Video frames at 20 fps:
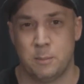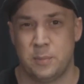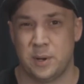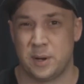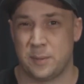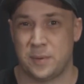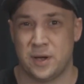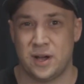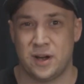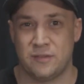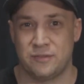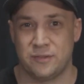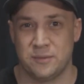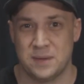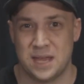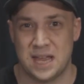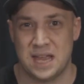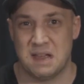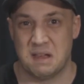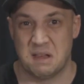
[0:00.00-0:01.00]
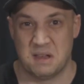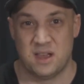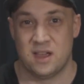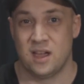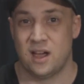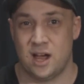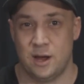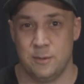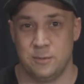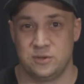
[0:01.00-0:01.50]
But apart from that,
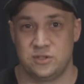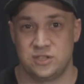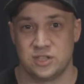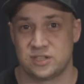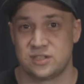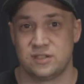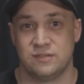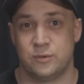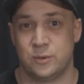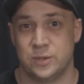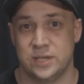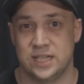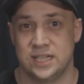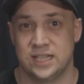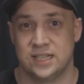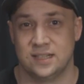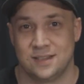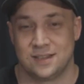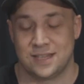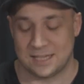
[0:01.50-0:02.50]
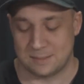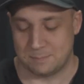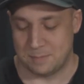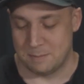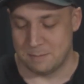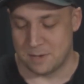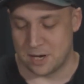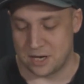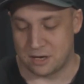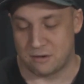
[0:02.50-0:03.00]
I would just avoid it. That's
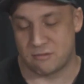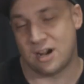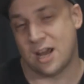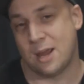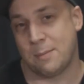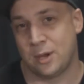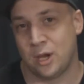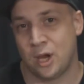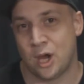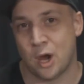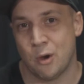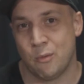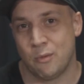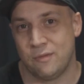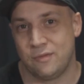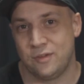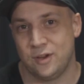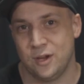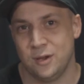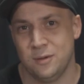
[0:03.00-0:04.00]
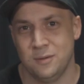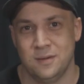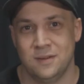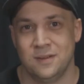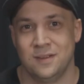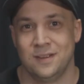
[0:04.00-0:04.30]
been my grab and go review.